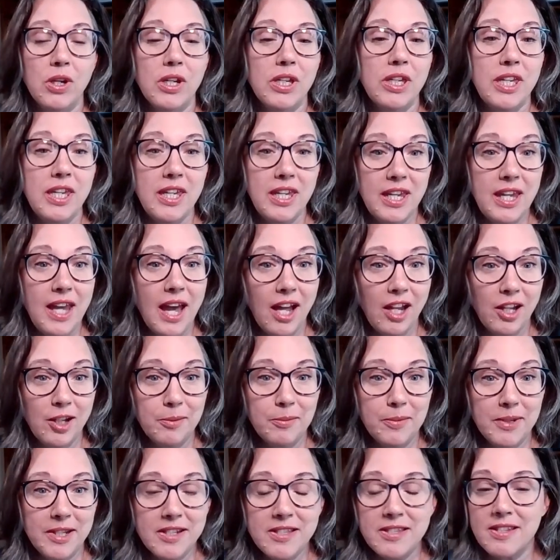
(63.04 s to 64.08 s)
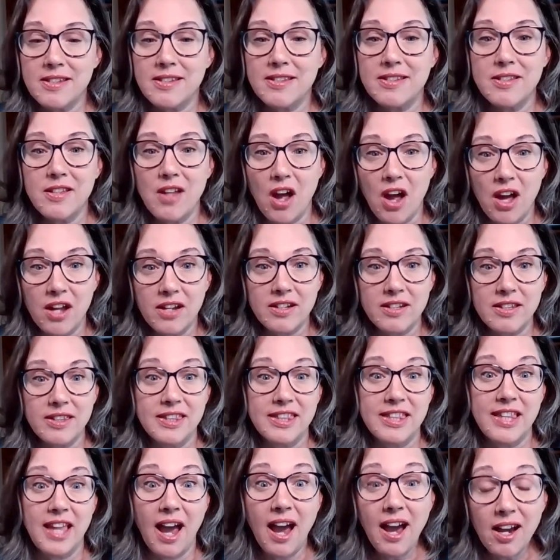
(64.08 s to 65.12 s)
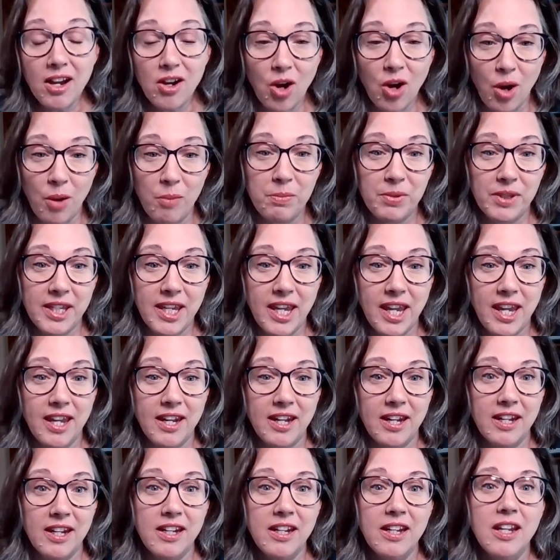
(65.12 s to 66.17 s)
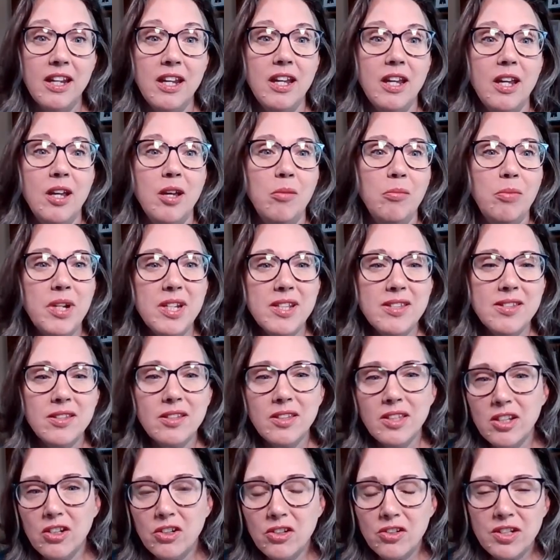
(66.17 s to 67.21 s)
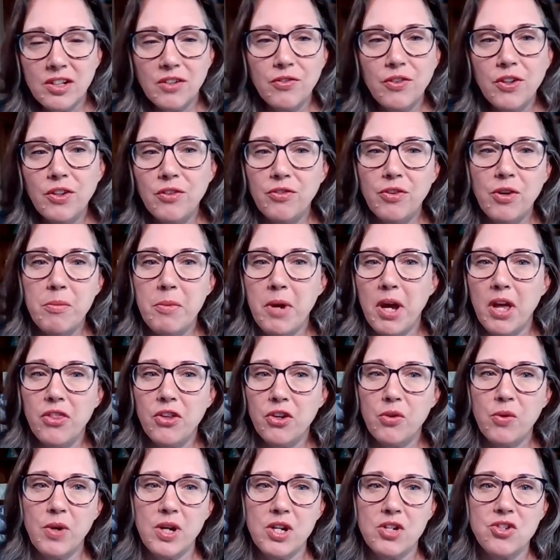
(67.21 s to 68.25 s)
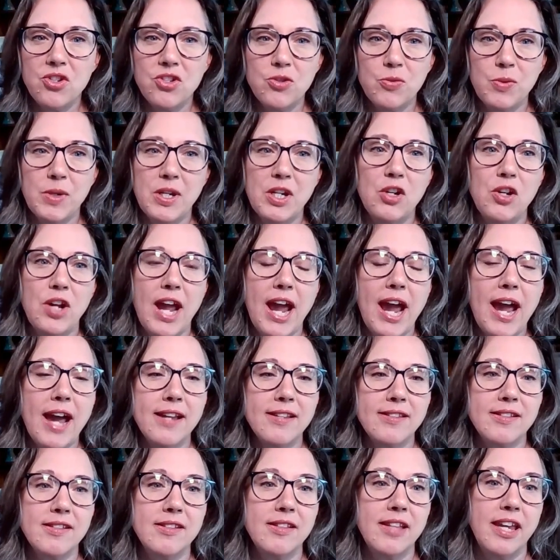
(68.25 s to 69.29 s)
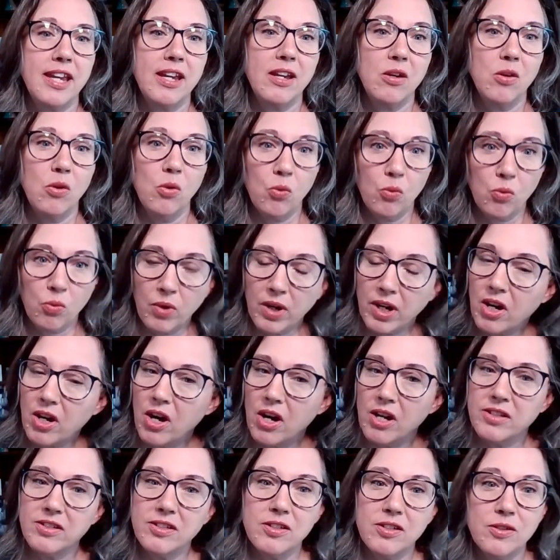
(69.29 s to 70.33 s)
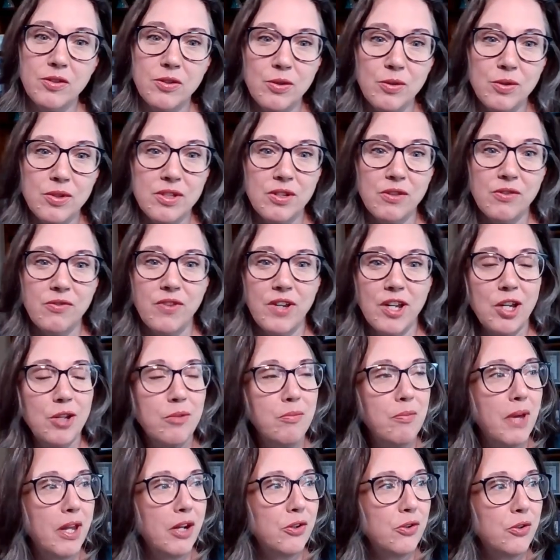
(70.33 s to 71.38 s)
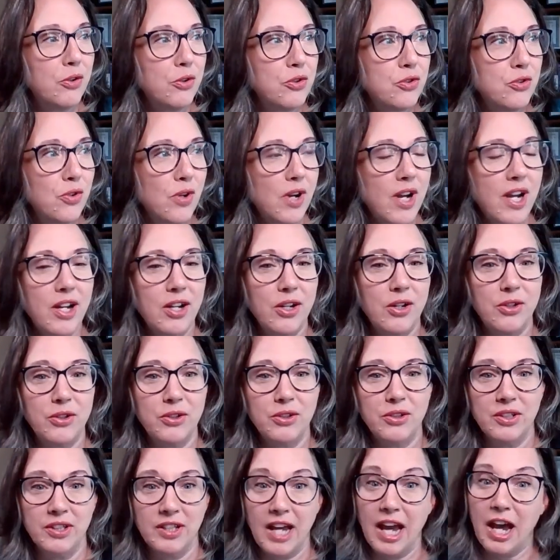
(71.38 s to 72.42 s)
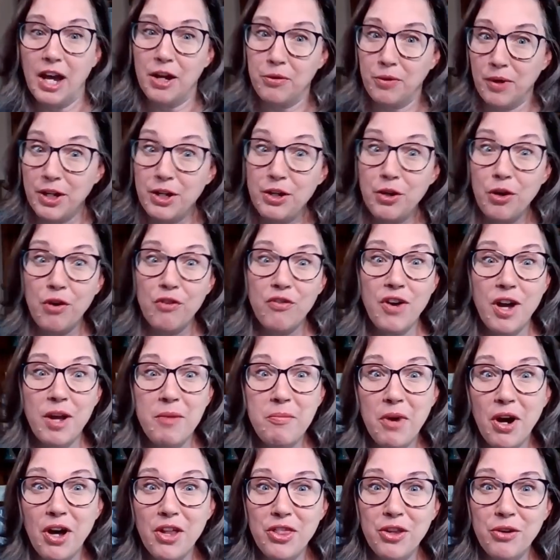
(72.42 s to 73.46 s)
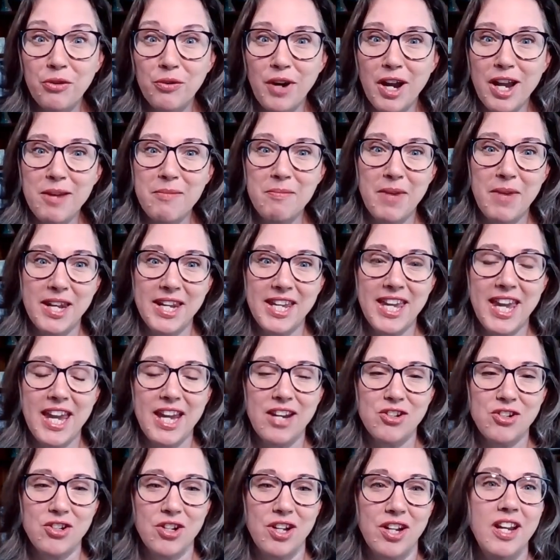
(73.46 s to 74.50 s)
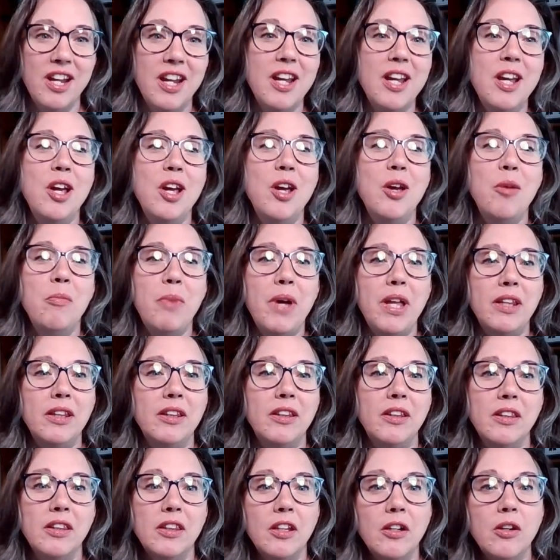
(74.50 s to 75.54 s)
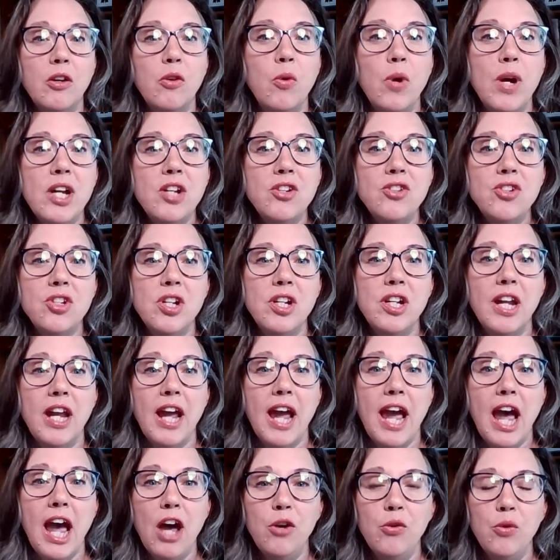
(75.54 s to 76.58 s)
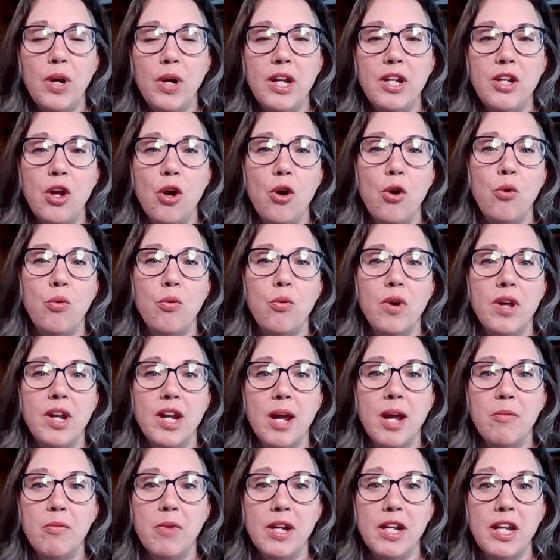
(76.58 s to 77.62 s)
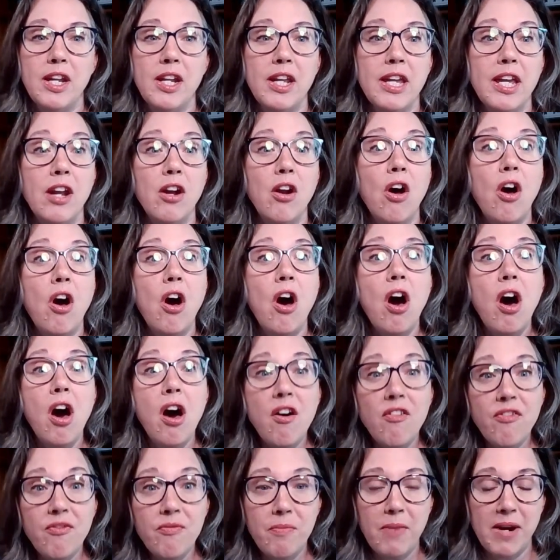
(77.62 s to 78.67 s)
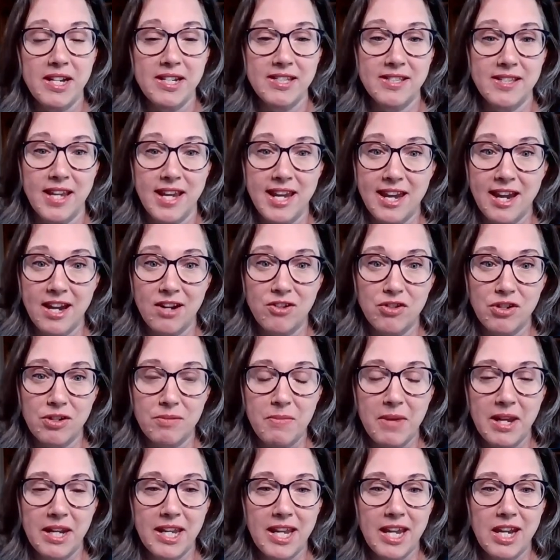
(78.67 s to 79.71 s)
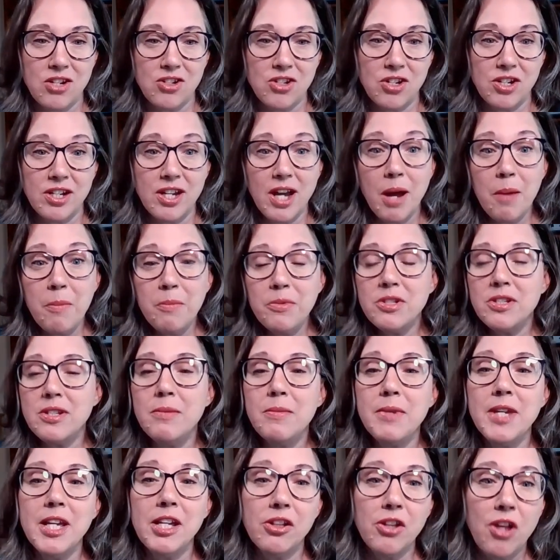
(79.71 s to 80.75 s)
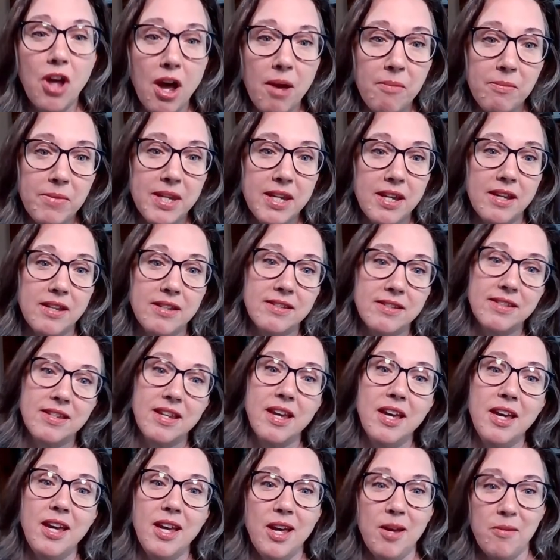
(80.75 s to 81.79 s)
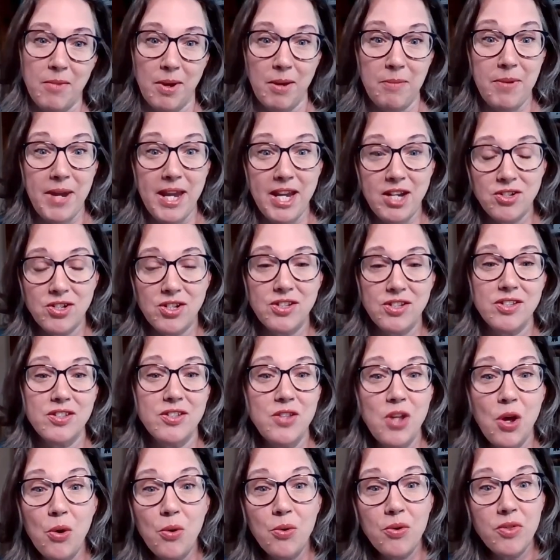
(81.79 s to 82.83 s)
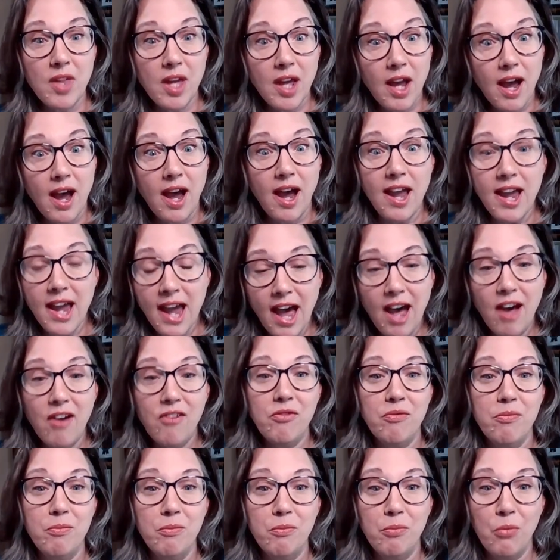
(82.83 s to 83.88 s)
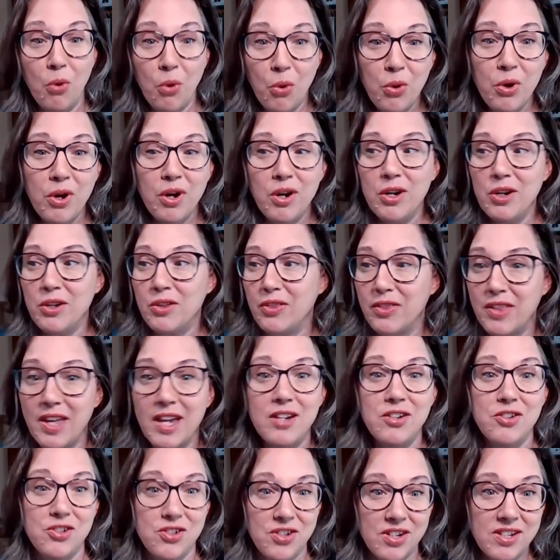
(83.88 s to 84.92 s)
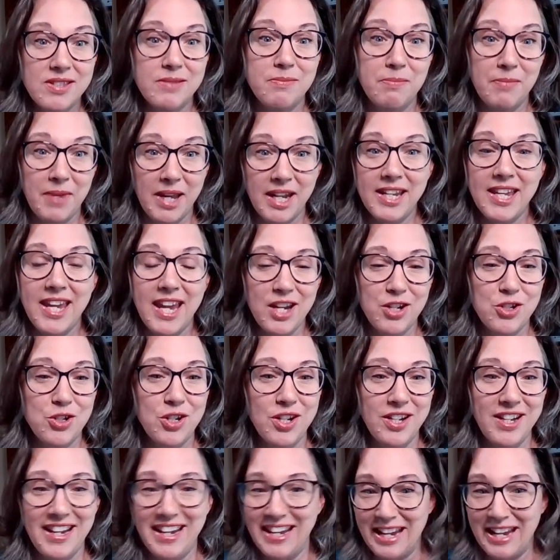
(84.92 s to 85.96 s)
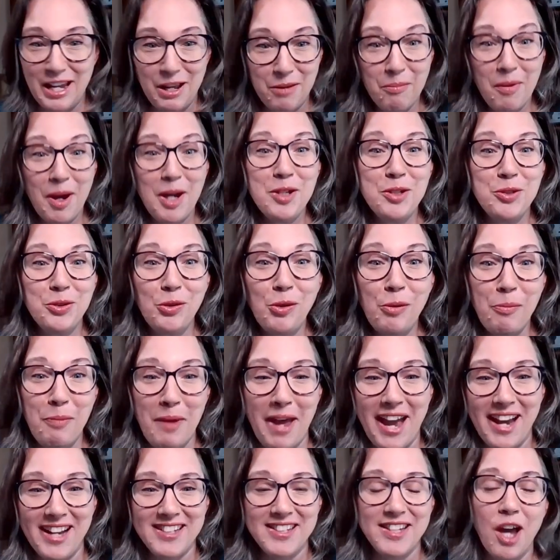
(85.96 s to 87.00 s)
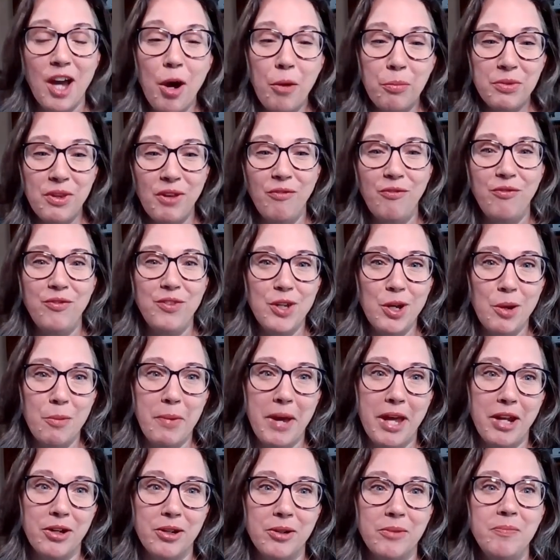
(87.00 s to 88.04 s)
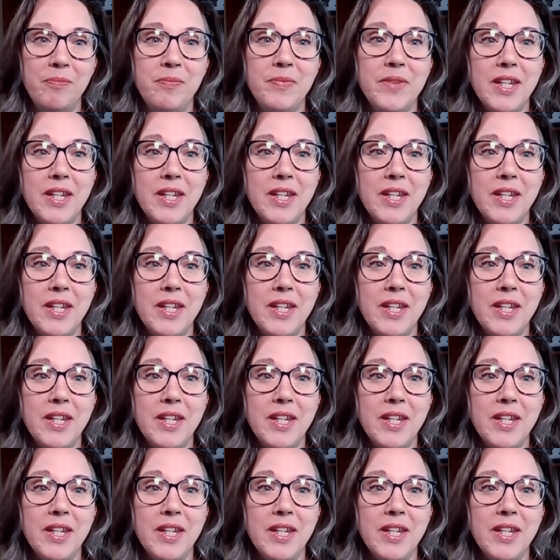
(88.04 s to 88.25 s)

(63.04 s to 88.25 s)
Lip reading: key elements. It's not that complicated, but it's a little different from other questions we could ask, like what constitutes a failed medical trial? How do I know if I'm on the right medication? But the question, how do I know when I'm ready to get off my psychiatric medication, comes to me a lot because my patients know that I have more than just medication in my tool bag to help them feel better.